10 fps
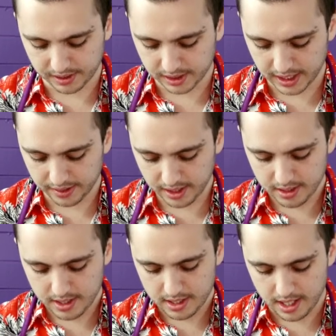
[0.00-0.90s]
together.
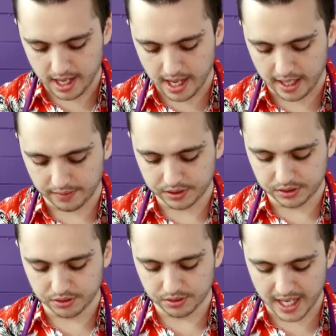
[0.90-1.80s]
If you
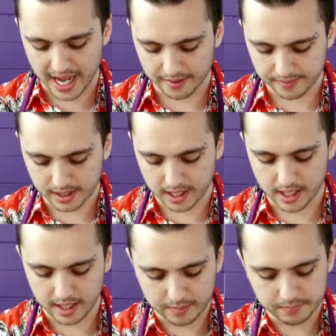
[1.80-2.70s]
do that,
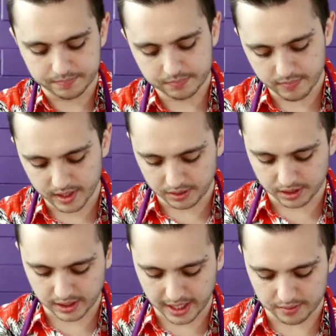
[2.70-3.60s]
you
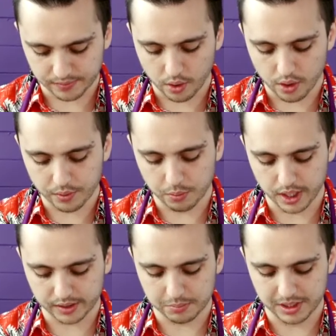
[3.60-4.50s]
can kind of
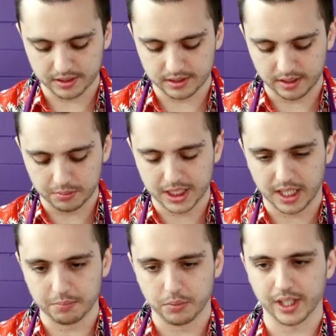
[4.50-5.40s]
overwork the mince and it will
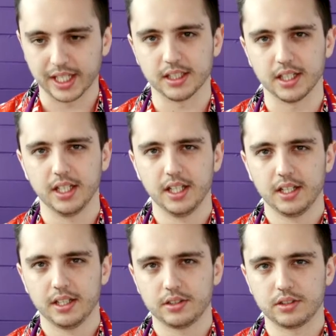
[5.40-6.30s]
come more like a
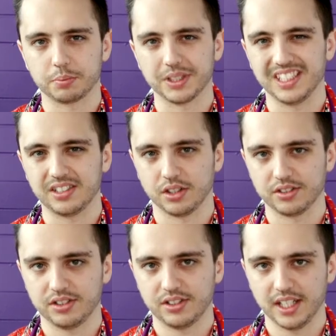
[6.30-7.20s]
springy
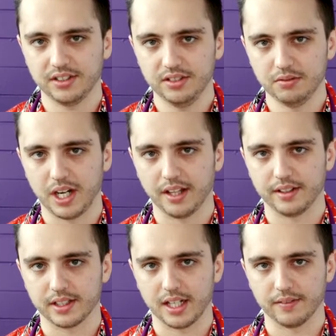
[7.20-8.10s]
sausage texture rather
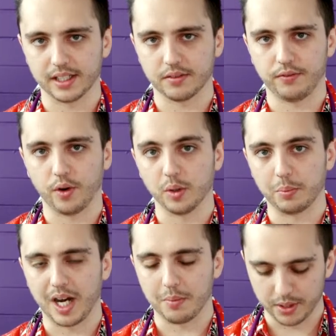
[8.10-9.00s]
than kind of like fold
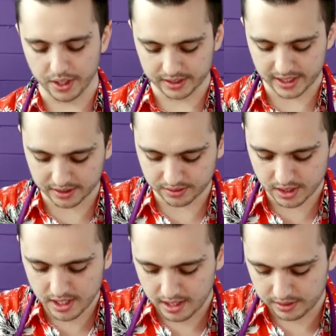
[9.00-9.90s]
apart burger texture.
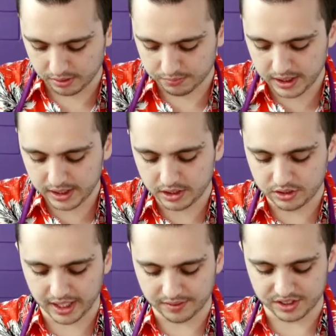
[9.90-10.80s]
So really
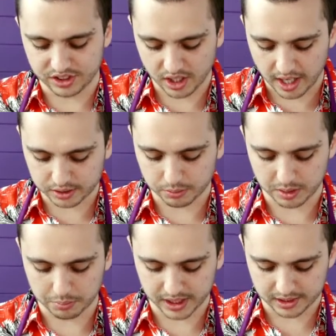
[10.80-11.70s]
kind of just want
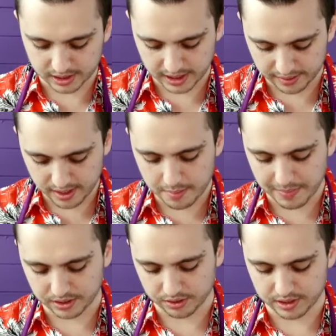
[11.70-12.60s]
to bring it together and
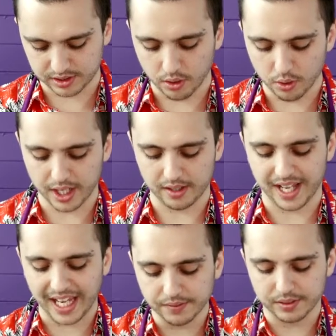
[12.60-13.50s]
make sure it's all kind of
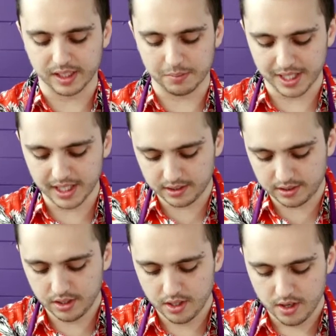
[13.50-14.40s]
evenly
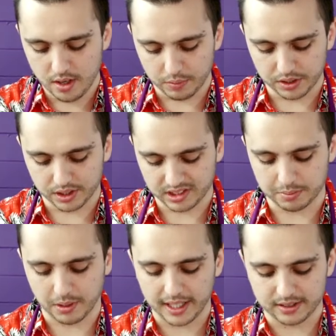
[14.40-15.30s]
mixed with those
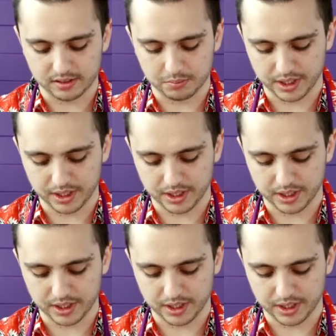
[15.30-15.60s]
spices and